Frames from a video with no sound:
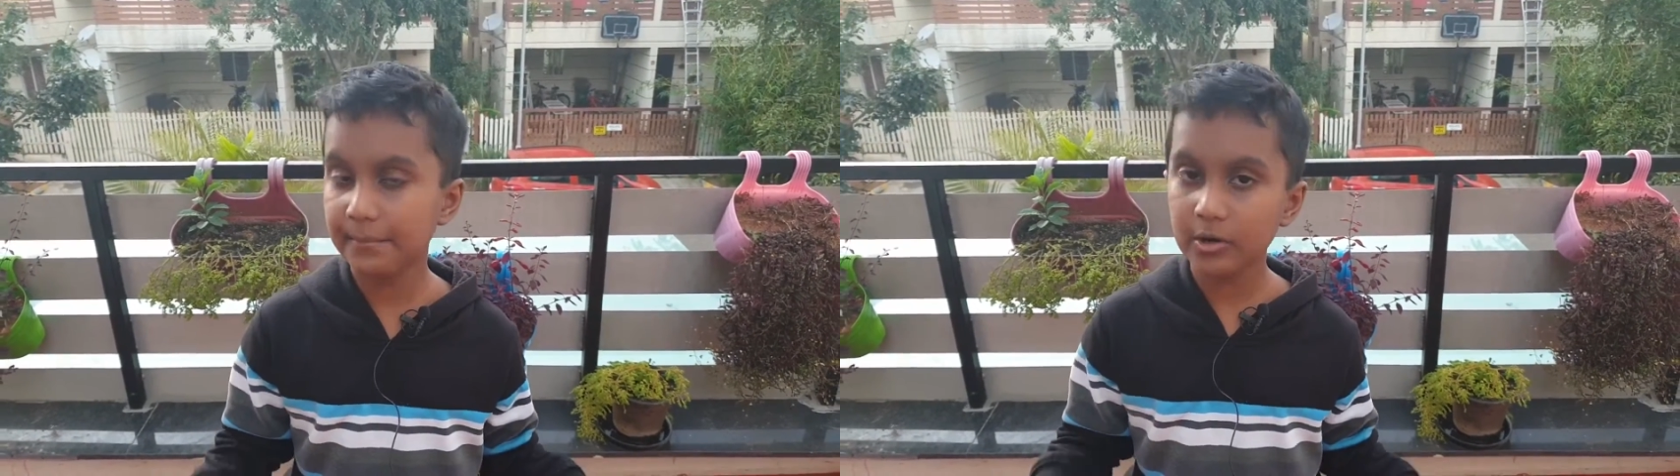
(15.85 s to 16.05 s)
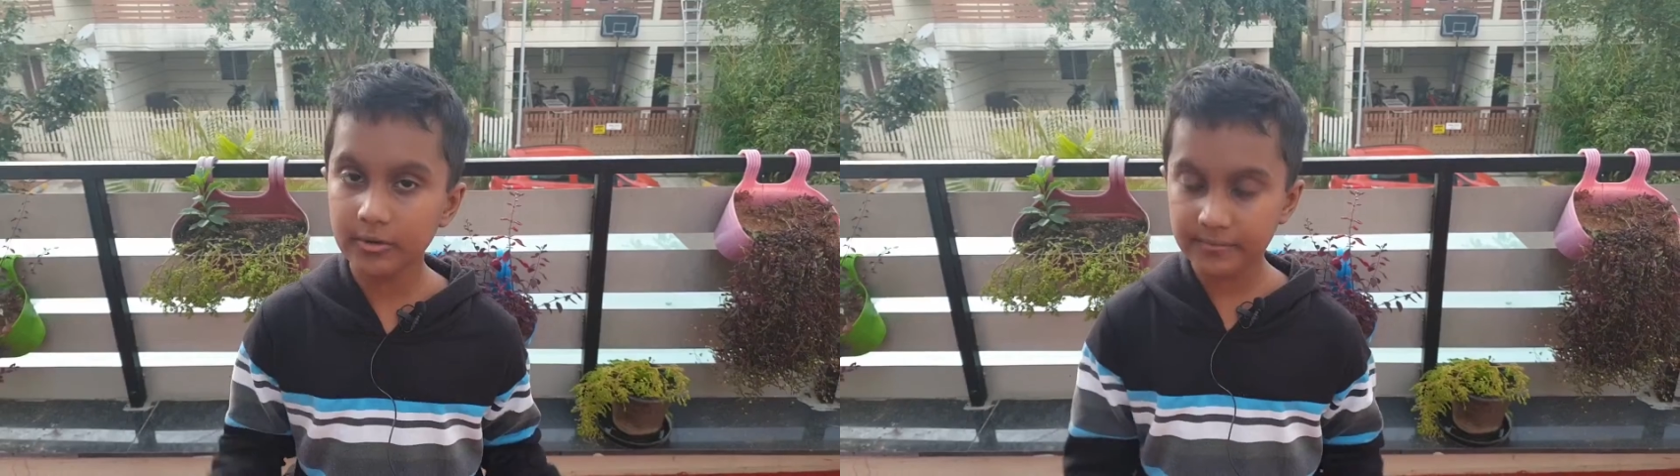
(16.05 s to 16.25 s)

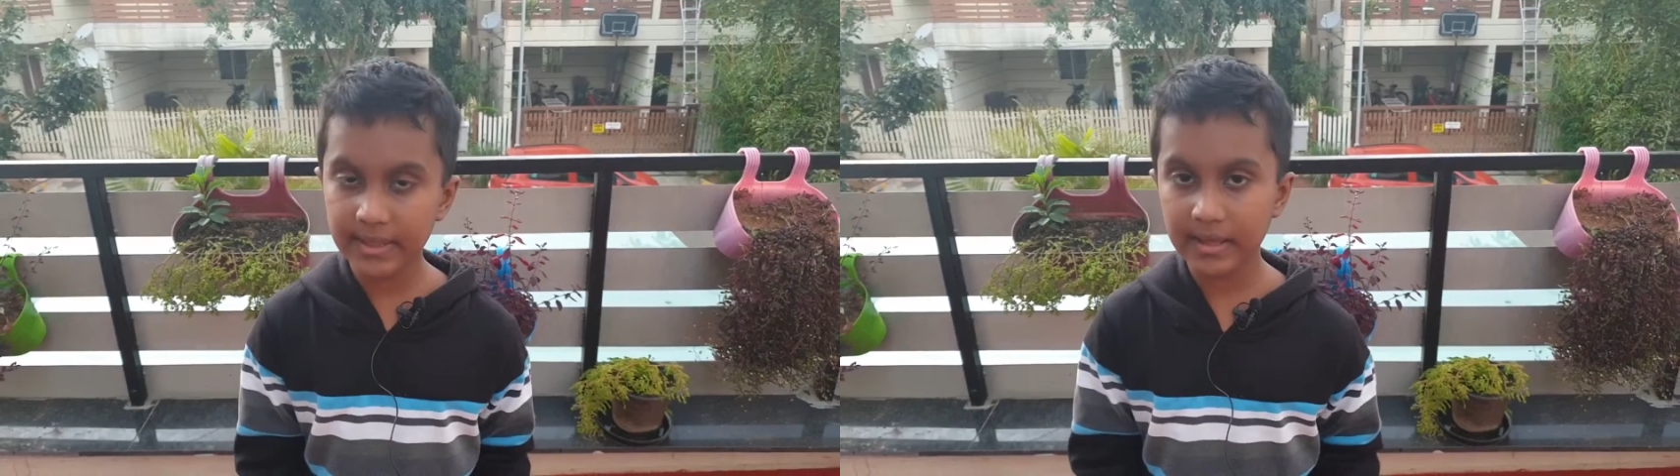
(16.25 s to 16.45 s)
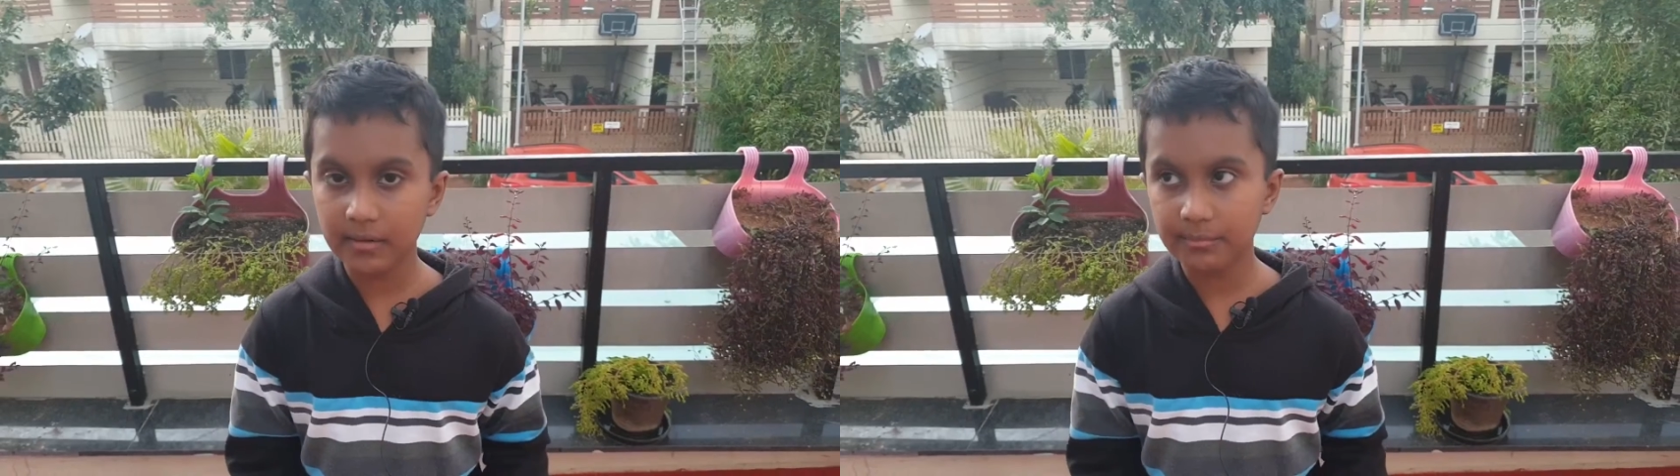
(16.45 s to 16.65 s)
out of
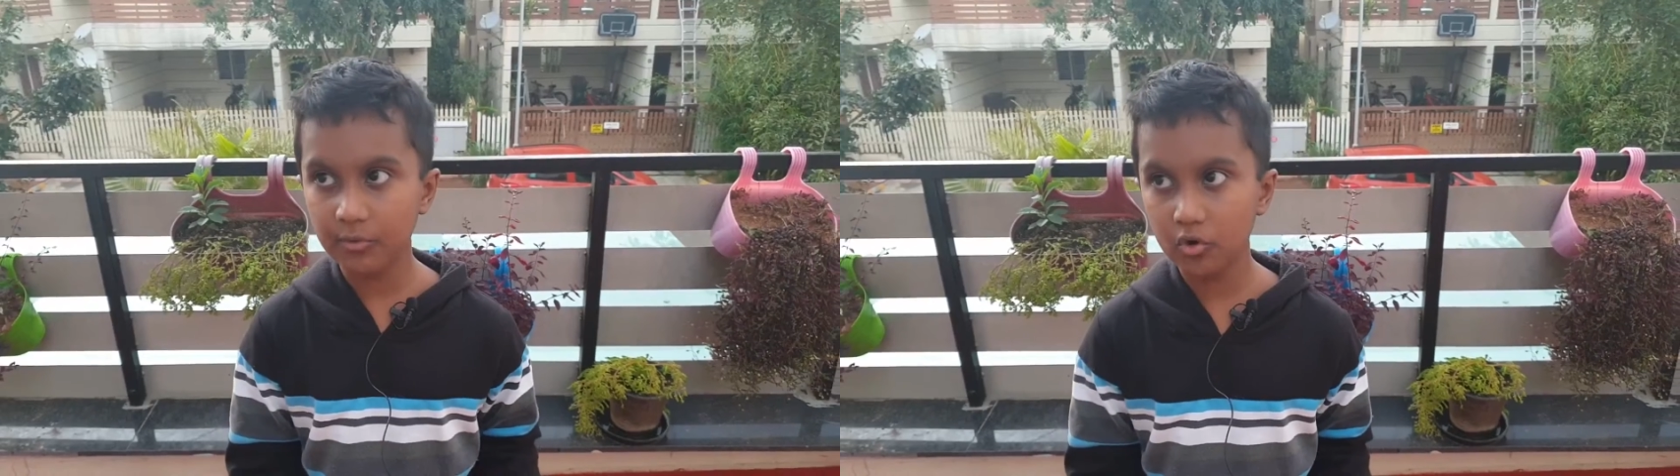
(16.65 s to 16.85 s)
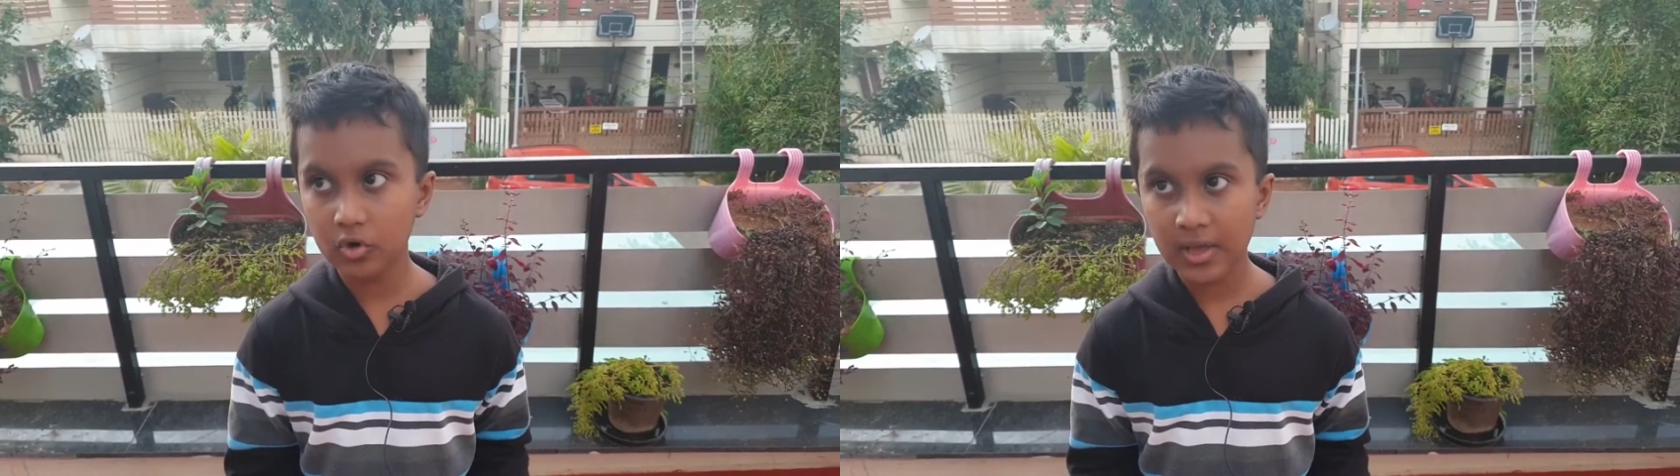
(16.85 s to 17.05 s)
the
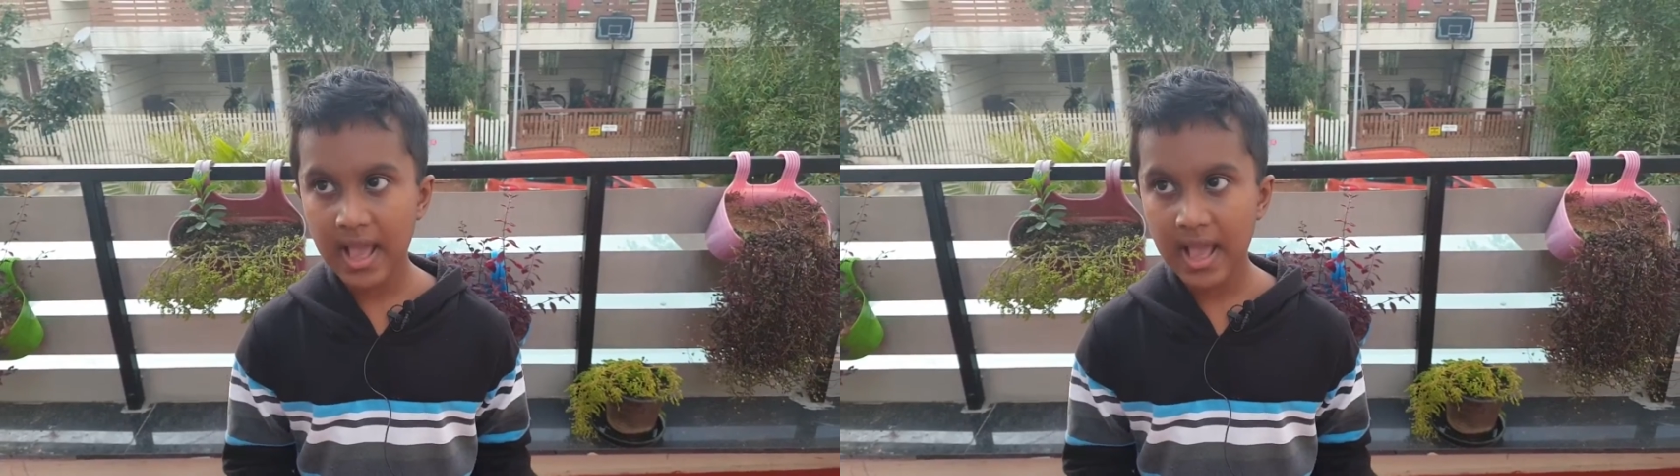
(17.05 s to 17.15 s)
airport